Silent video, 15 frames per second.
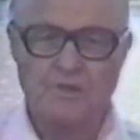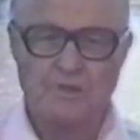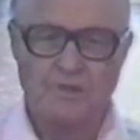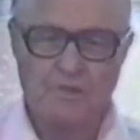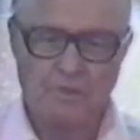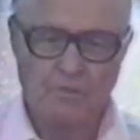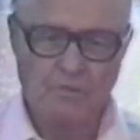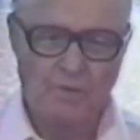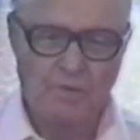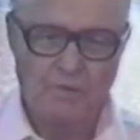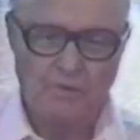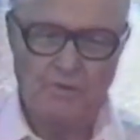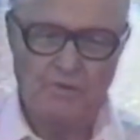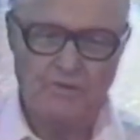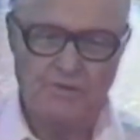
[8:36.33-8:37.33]
and a
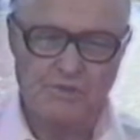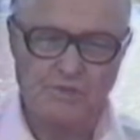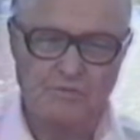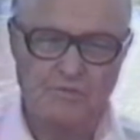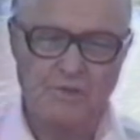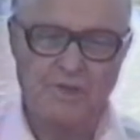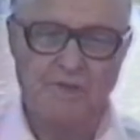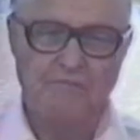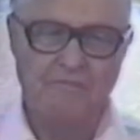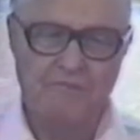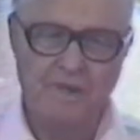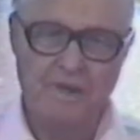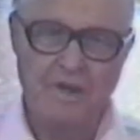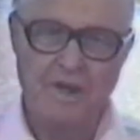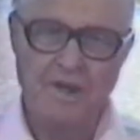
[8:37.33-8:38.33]
new kit of
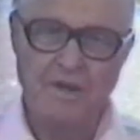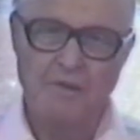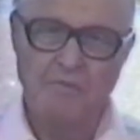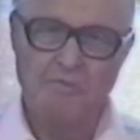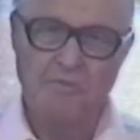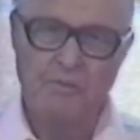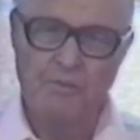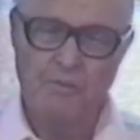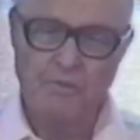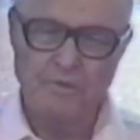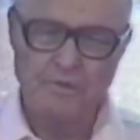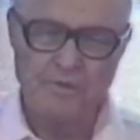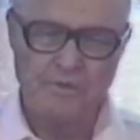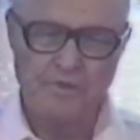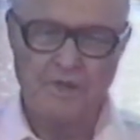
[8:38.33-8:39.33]
tools to
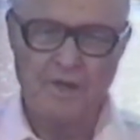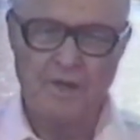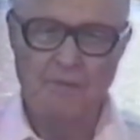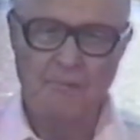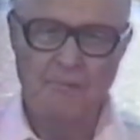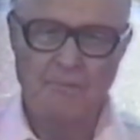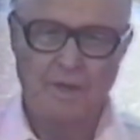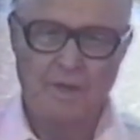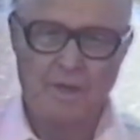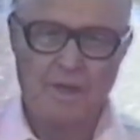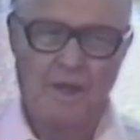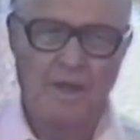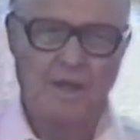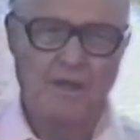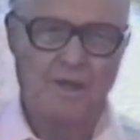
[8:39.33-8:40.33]
use, and
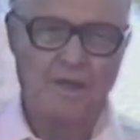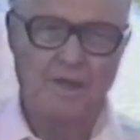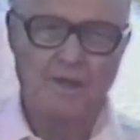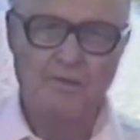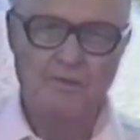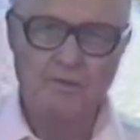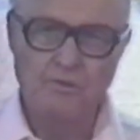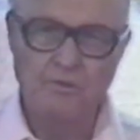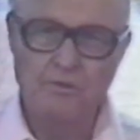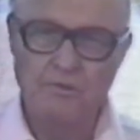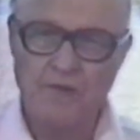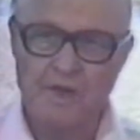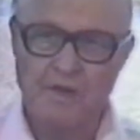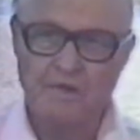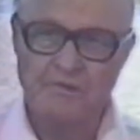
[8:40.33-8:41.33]
he needs help
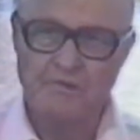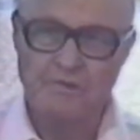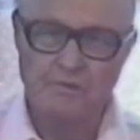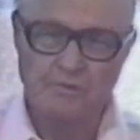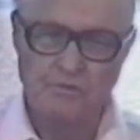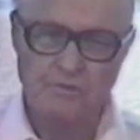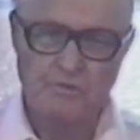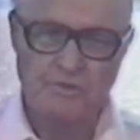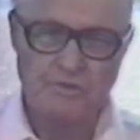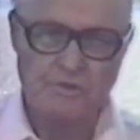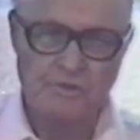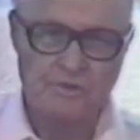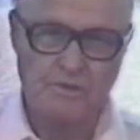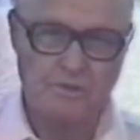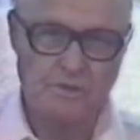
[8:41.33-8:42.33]
to use them.
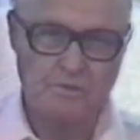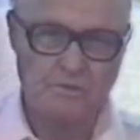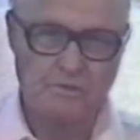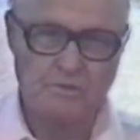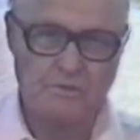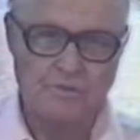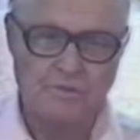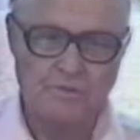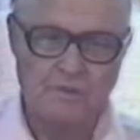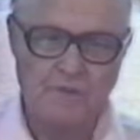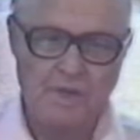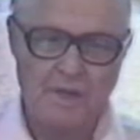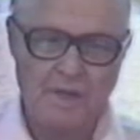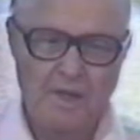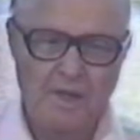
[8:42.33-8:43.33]

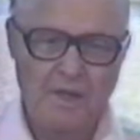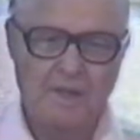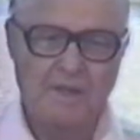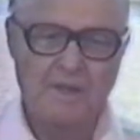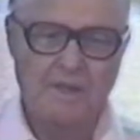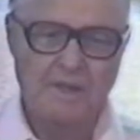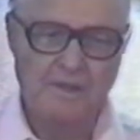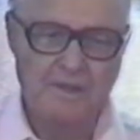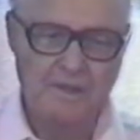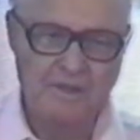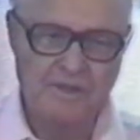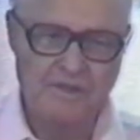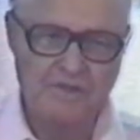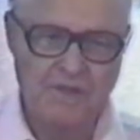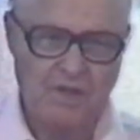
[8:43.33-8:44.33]
Very often
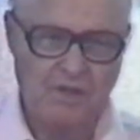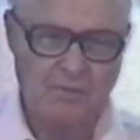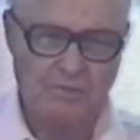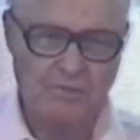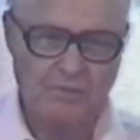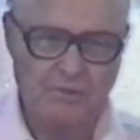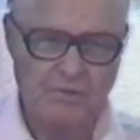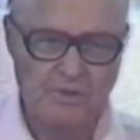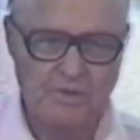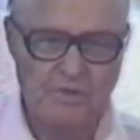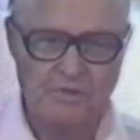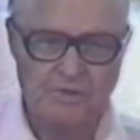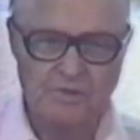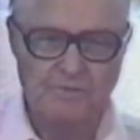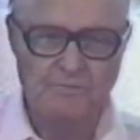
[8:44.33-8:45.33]

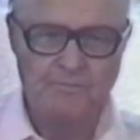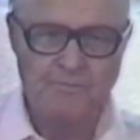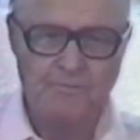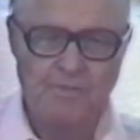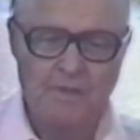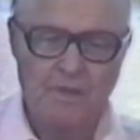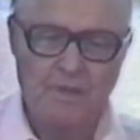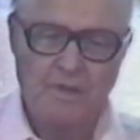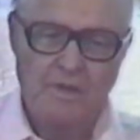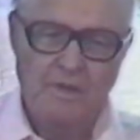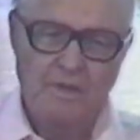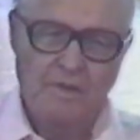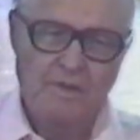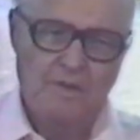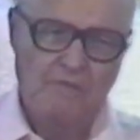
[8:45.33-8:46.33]
he will pick up
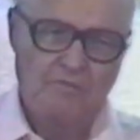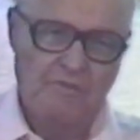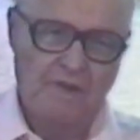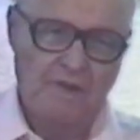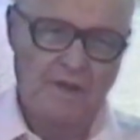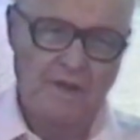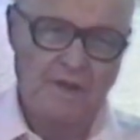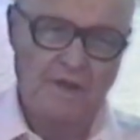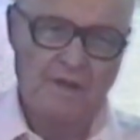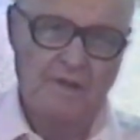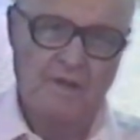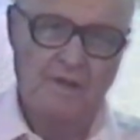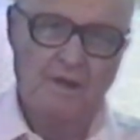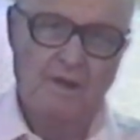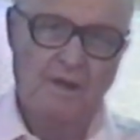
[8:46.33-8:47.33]
help
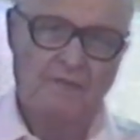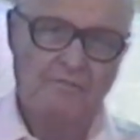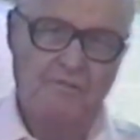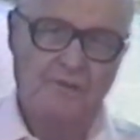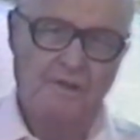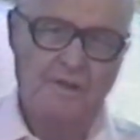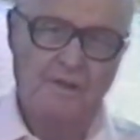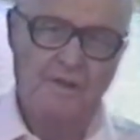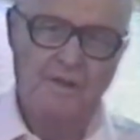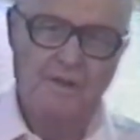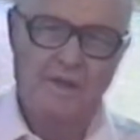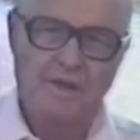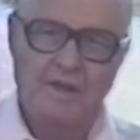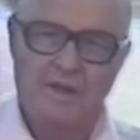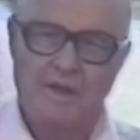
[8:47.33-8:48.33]
in
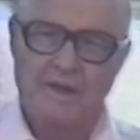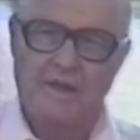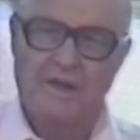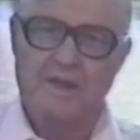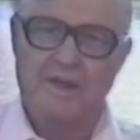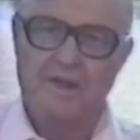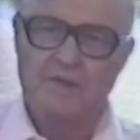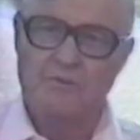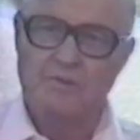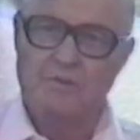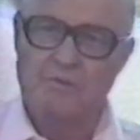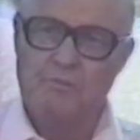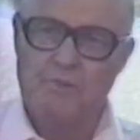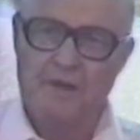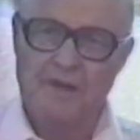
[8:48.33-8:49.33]
the accounting
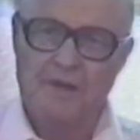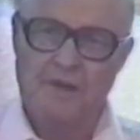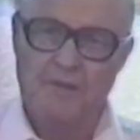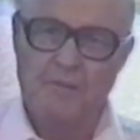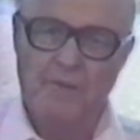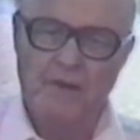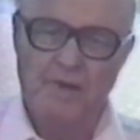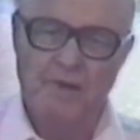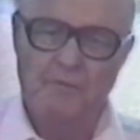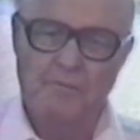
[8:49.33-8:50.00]
department.